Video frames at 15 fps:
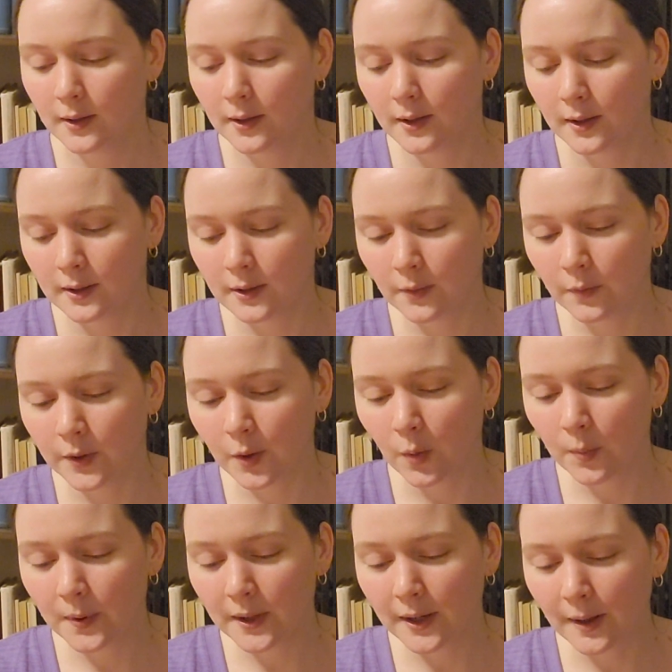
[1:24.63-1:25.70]
And if we
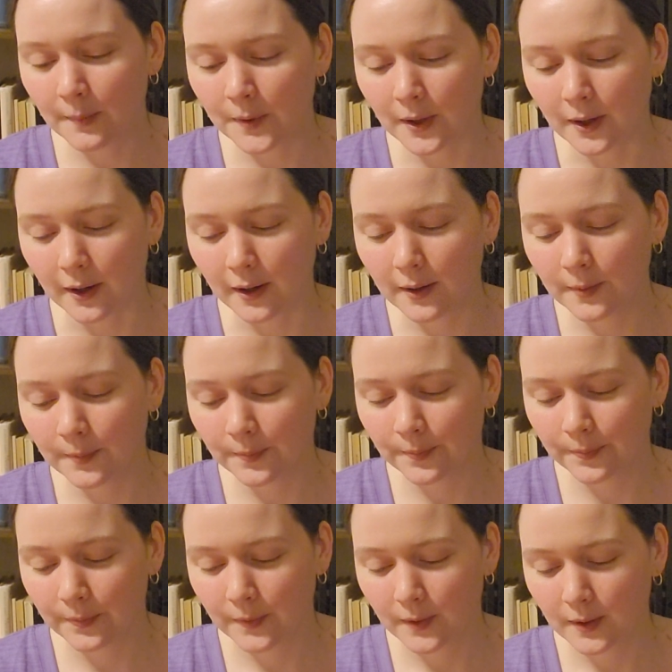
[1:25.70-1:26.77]
open it up here,
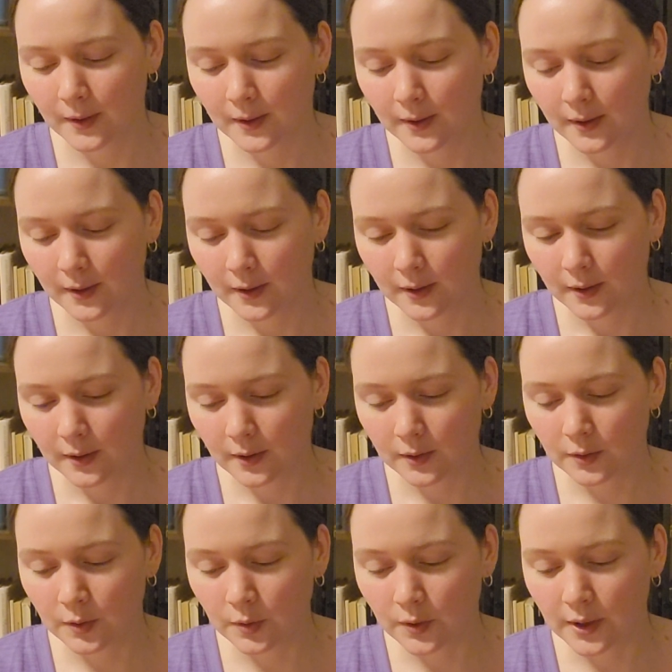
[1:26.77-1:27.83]

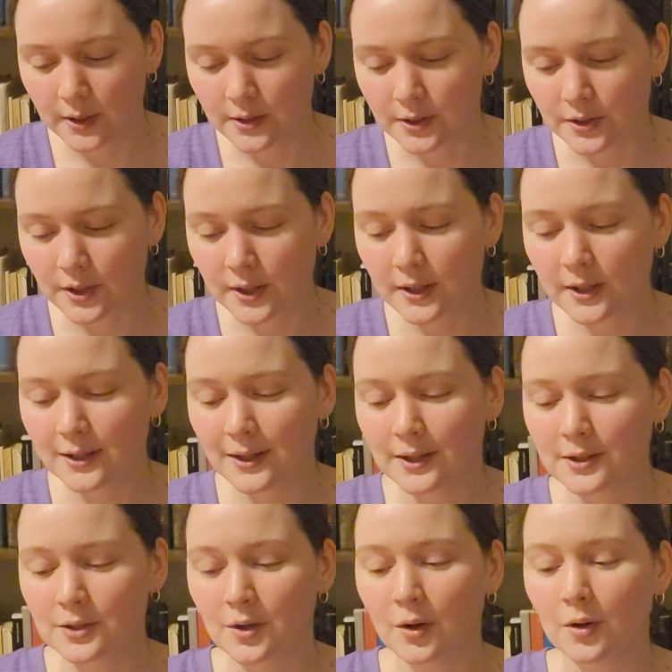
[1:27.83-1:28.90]
you can see
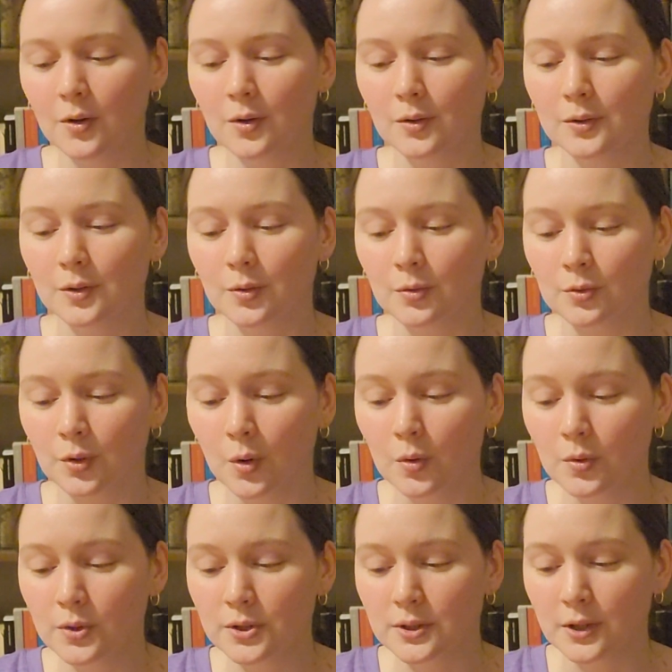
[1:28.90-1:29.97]
it's called
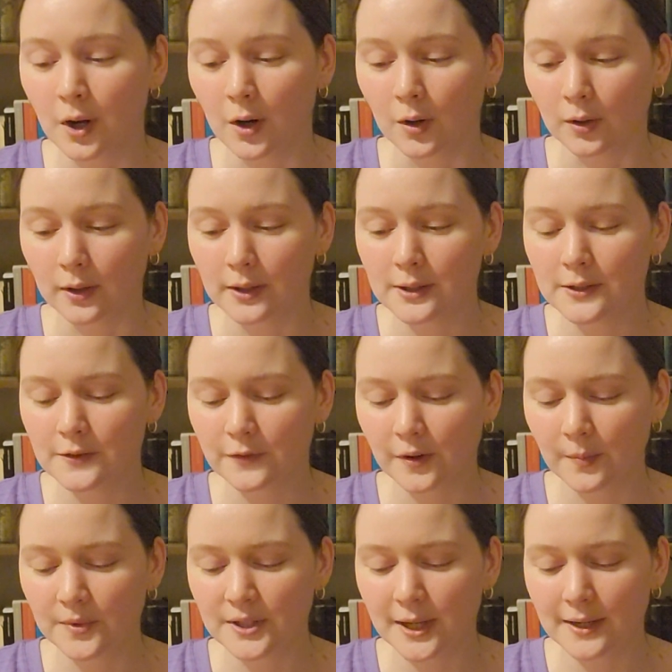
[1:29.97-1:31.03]
Rose Garlands
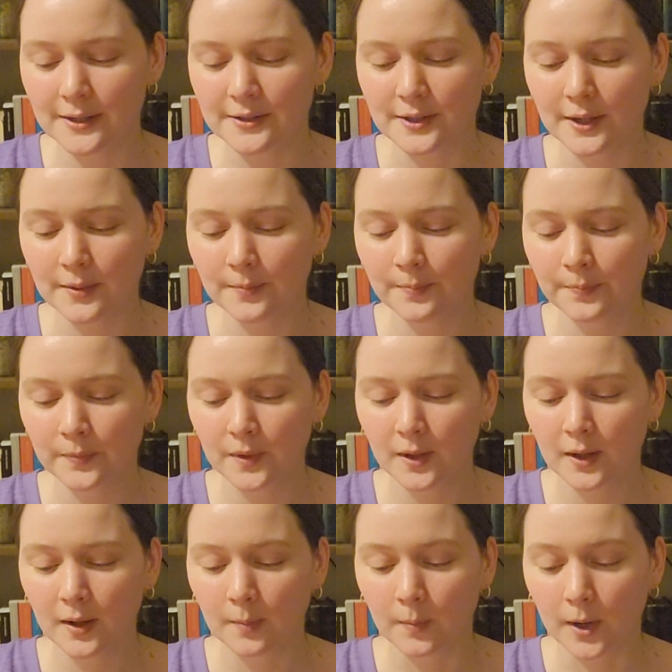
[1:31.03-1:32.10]
from Tennyson
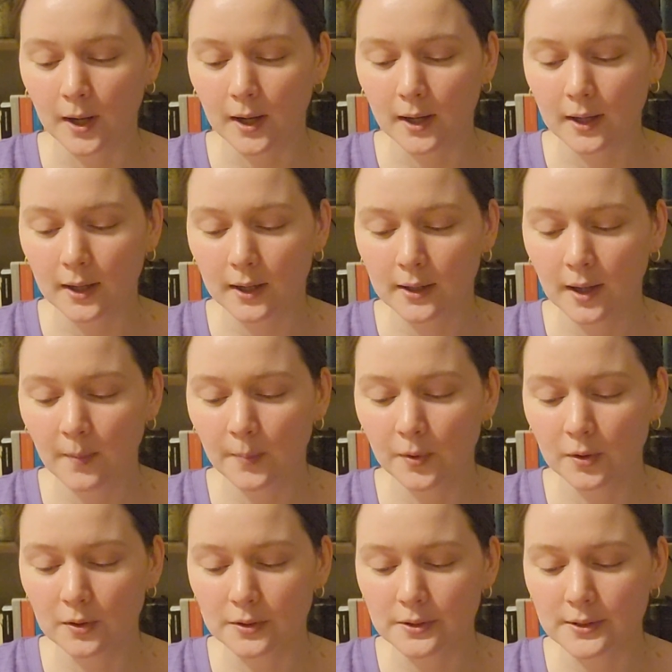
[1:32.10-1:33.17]
by
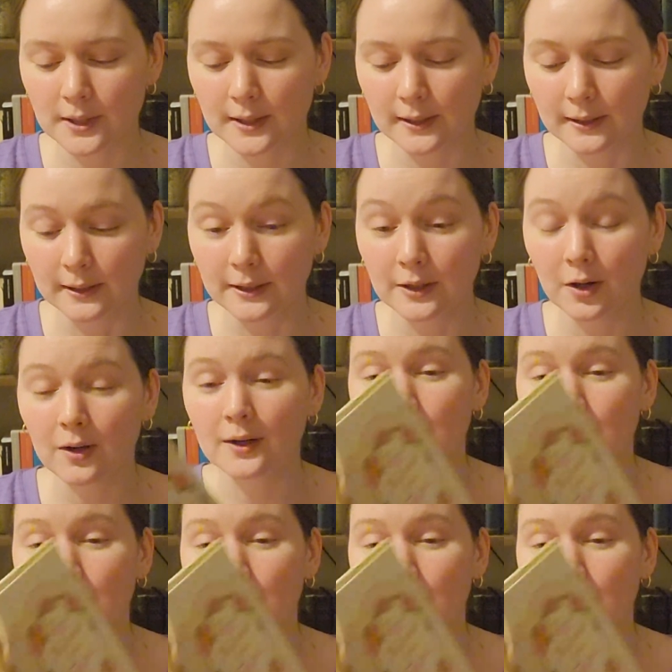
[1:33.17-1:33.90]
Couples and Leon